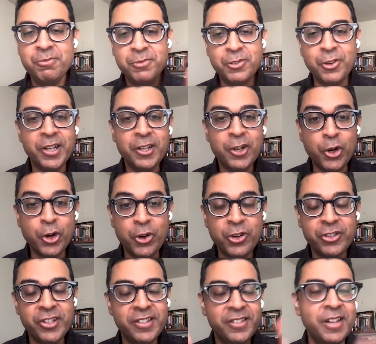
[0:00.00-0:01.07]
Sorry,
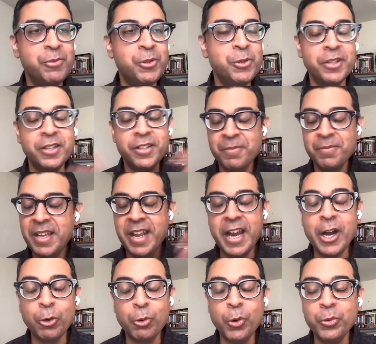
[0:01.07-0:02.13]
urgent. I'm doing the
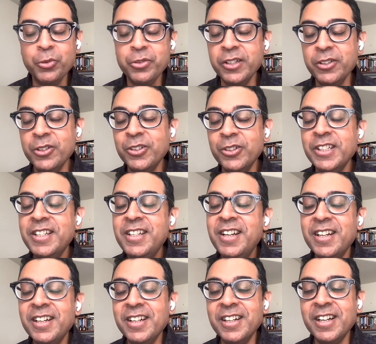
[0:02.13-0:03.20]
air quote signal
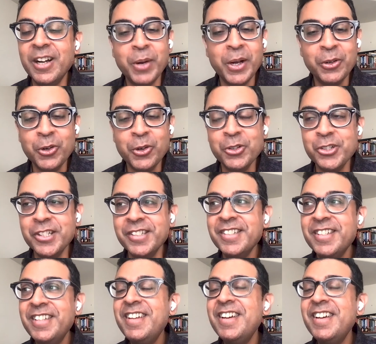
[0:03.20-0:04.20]
around urgent.